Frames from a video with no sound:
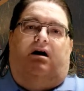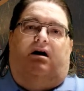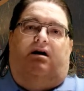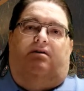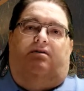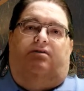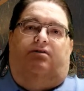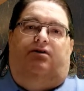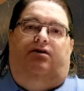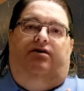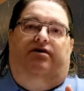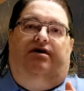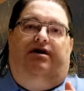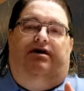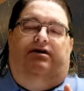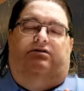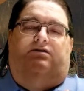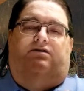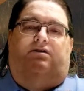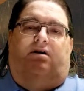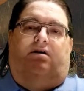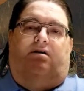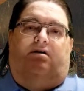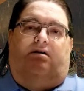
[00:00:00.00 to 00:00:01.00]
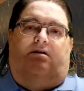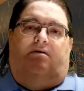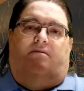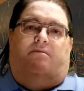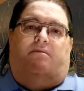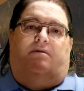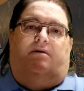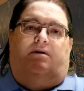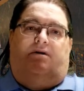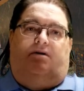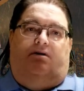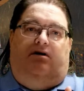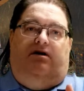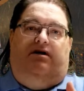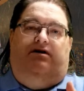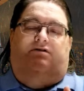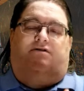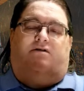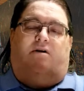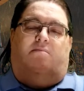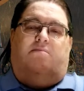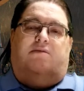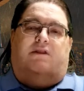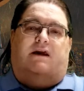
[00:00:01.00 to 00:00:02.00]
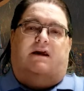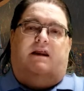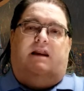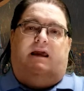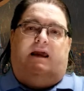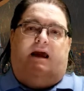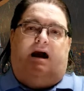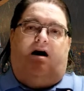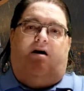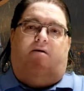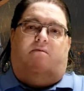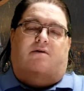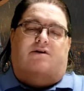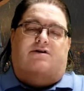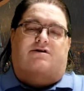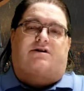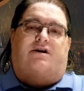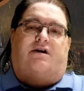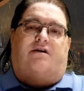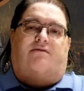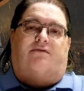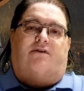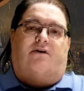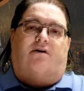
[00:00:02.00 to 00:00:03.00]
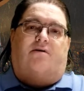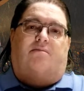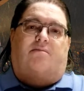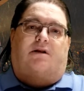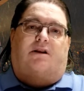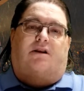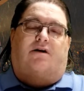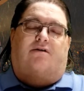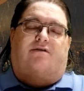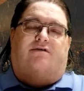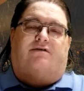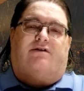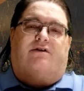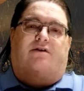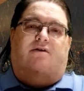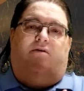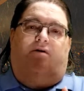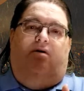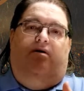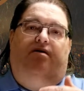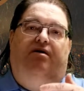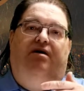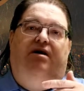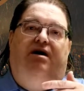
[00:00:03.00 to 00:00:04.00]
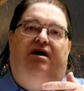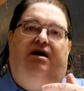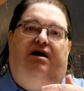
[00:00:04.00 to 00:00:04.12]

you're going to start bleeding out if you go below 0.